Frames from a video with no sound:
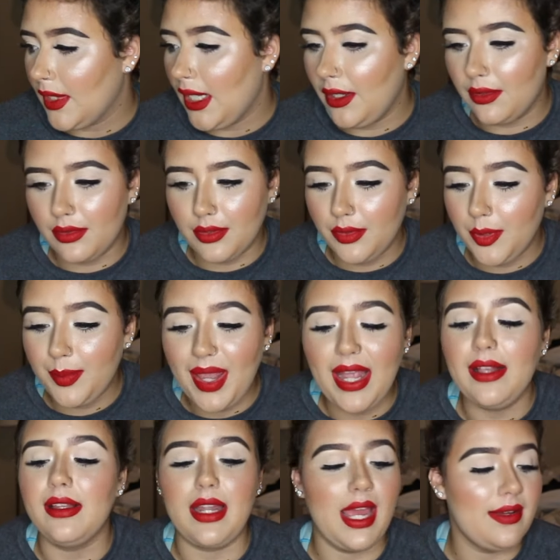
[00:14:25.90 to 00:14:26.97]
I don't know, the only
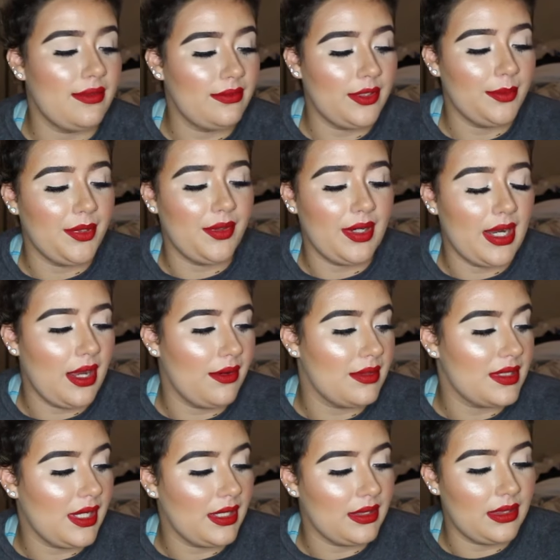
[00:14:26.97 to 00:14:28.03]
palette I have in front of me right now
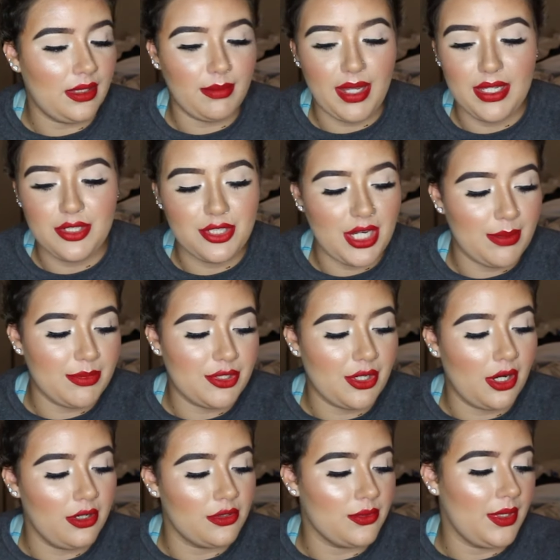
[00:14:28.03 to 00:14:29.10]
is like my James
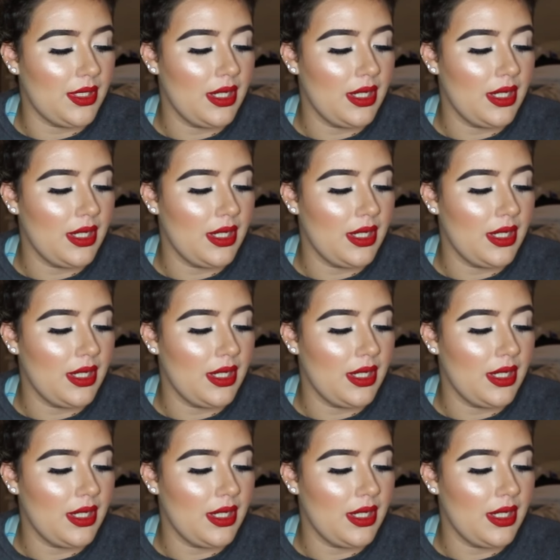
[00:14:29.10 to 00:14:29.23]
Charles one.